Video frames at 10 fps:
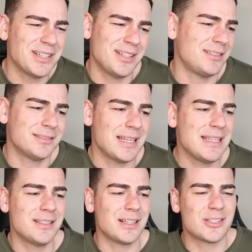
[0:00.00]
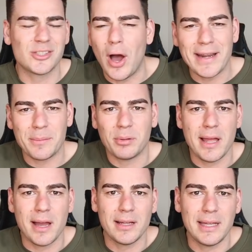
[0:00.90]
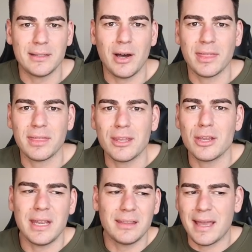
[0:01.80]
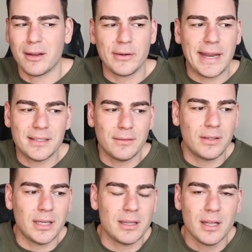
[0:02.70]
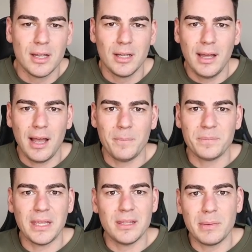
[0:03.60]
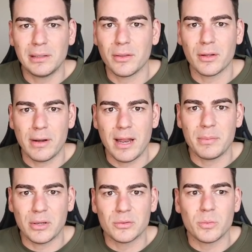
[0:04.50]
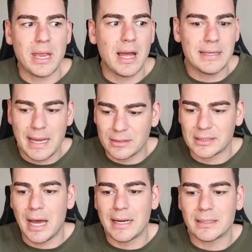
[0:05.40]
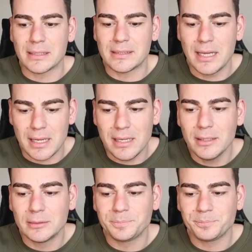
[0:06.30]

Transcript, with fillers: a he's an exciting player, and I think you need that creativity um, in the middle of the ground, because we are now starting to see